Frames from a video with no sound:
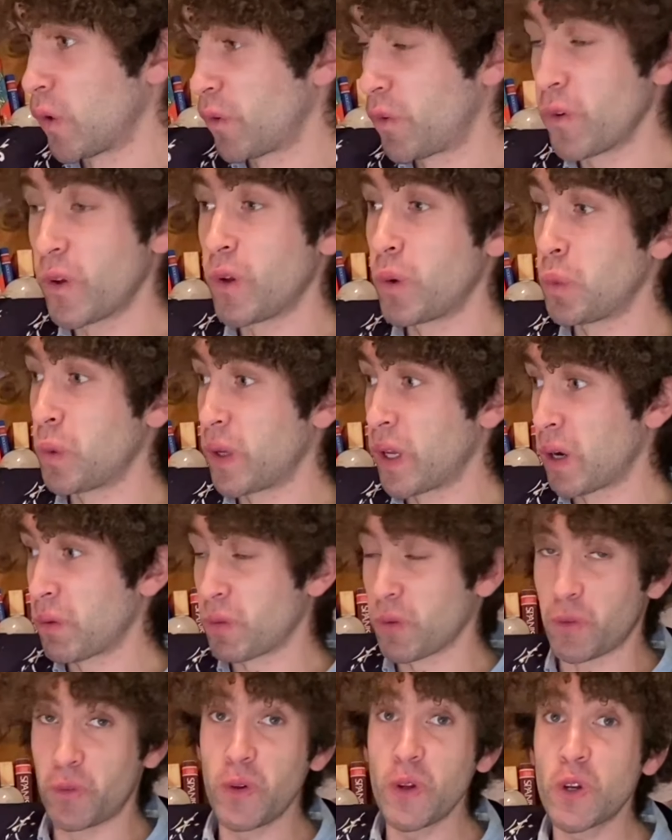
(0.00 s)
uh, we have the
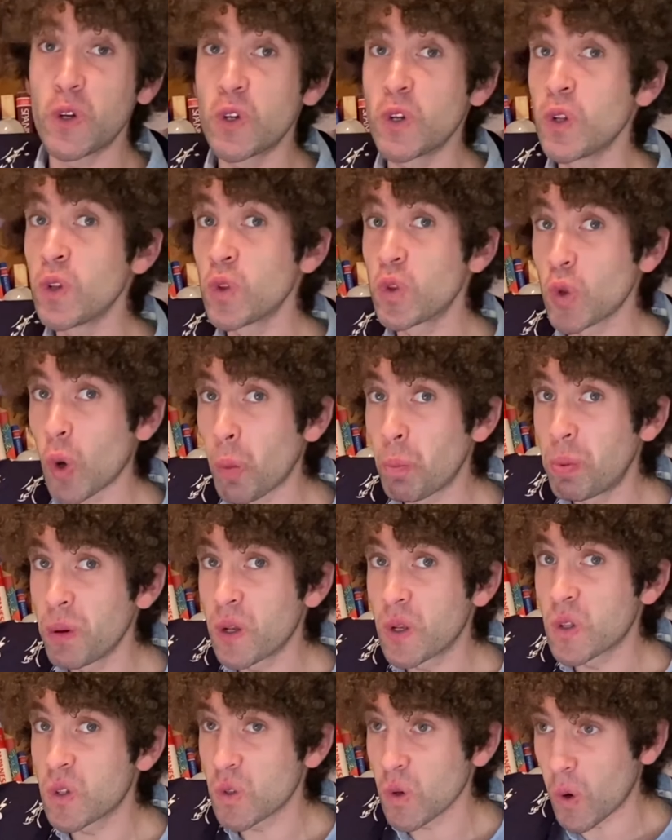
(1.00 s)
fiction
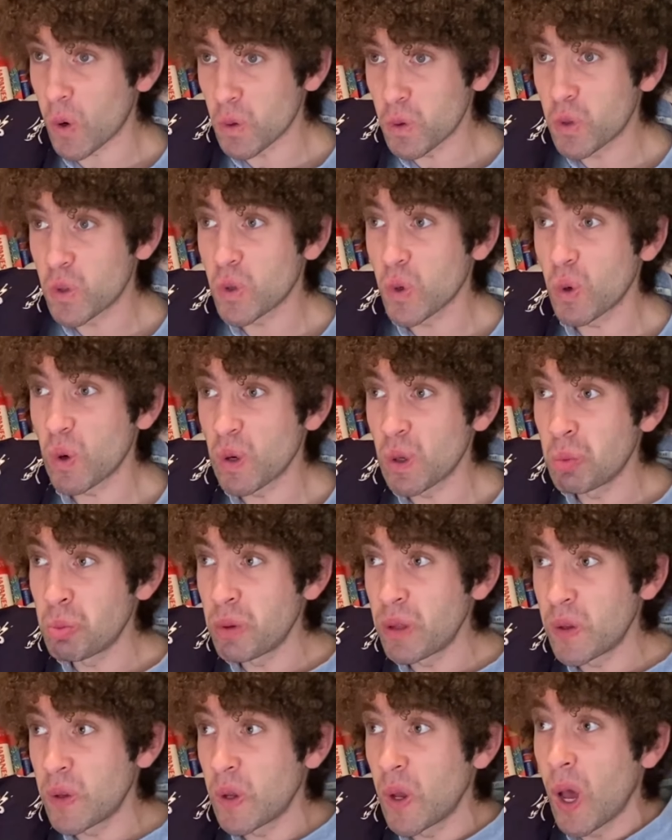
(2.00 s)
topics of Cher
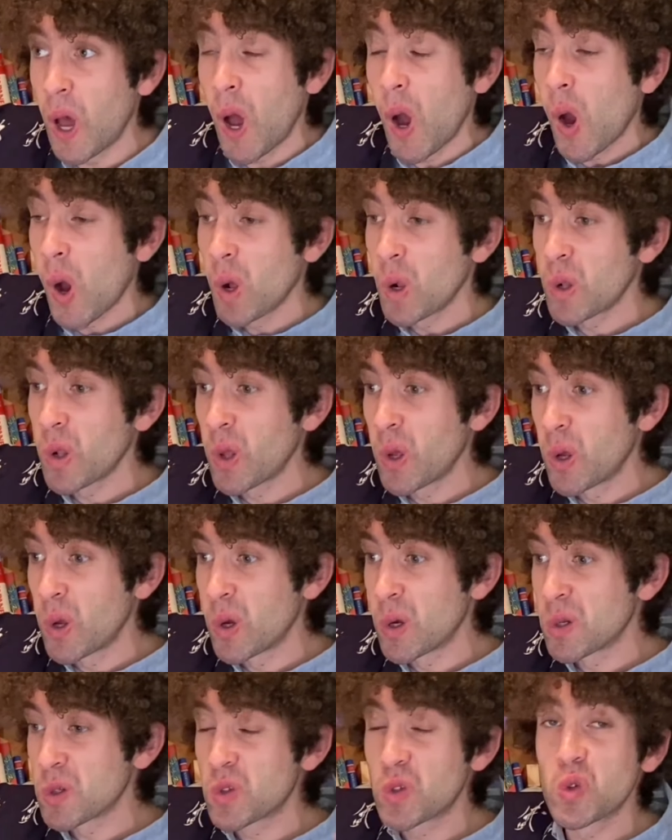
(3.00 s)
Ami,
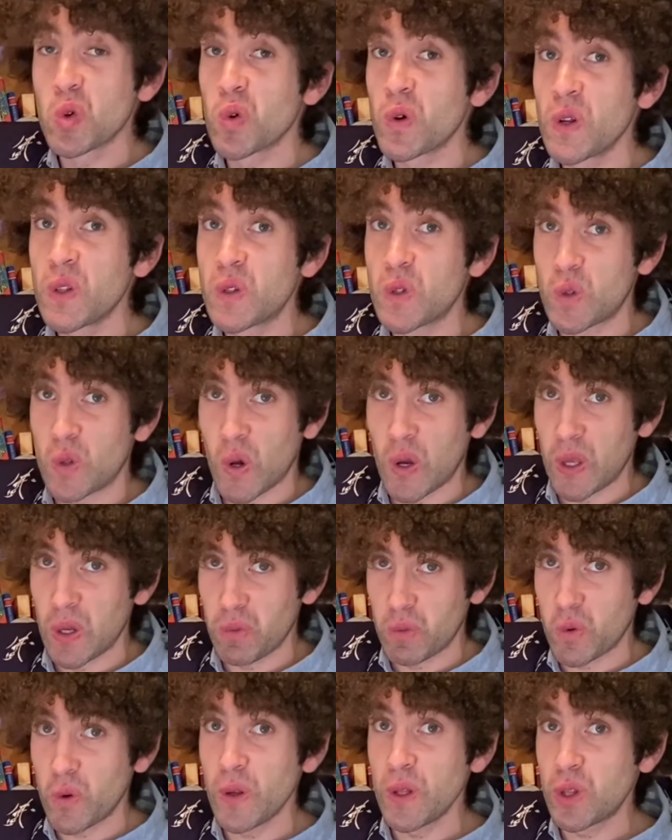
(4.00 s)
uh, stories that I have
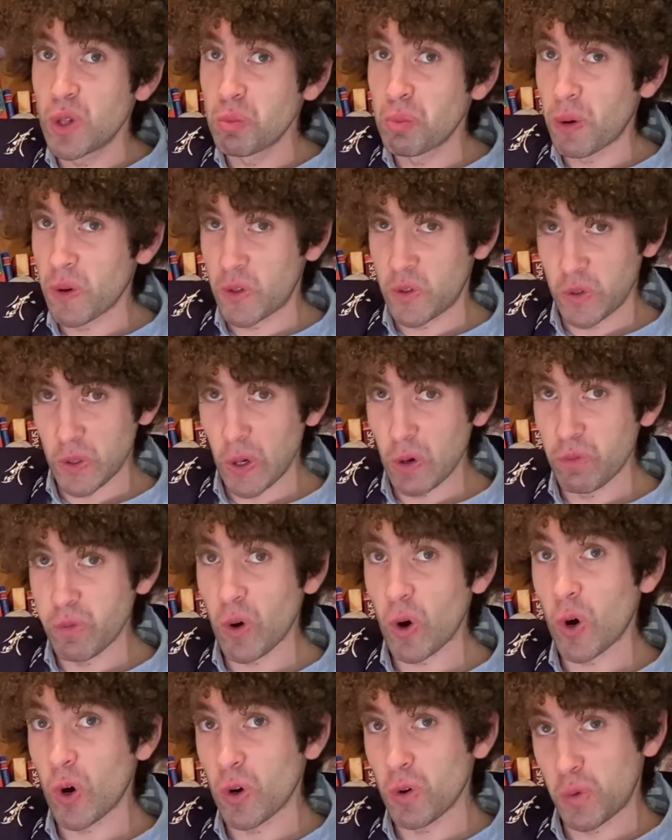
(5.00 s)
created myself
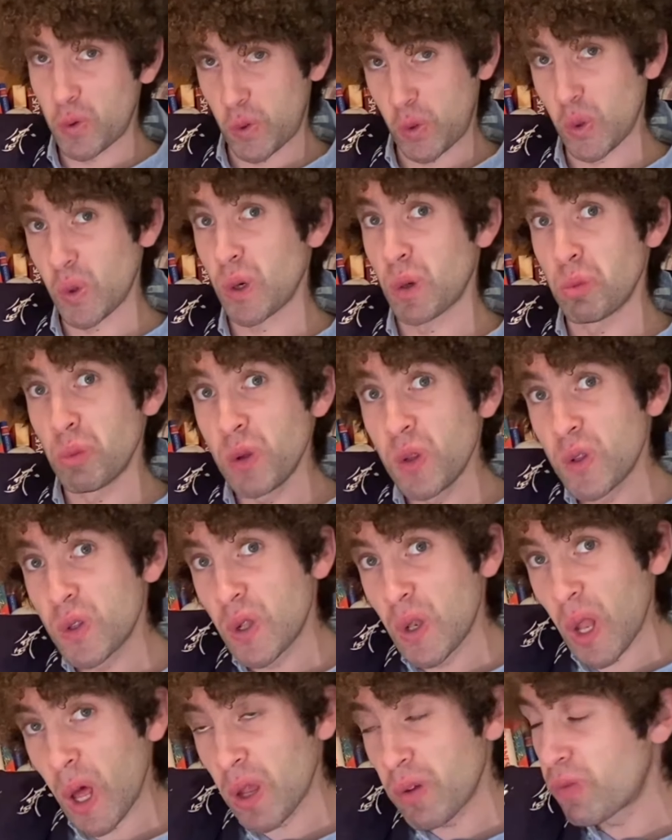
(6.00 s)
of Cher Ami's
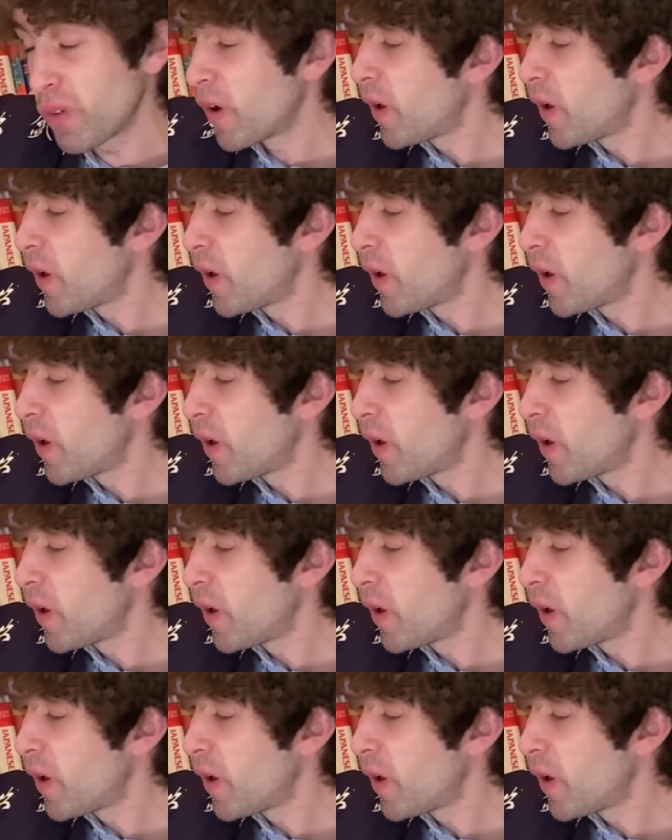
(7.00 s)
life,